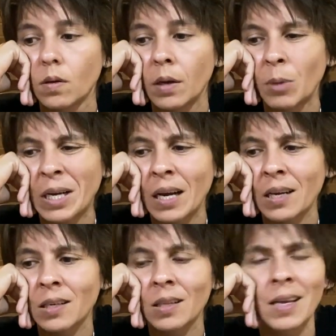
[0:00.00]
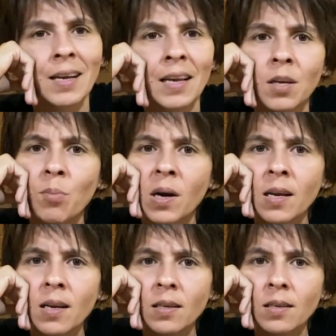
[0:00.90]
am I not going to let
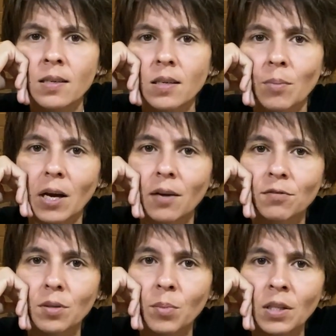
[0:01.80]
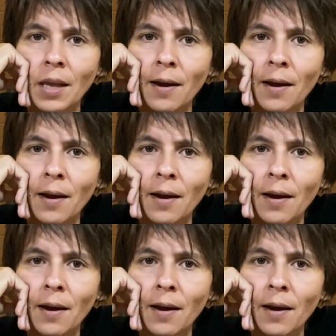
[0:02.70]
anybody in because I'm comfortable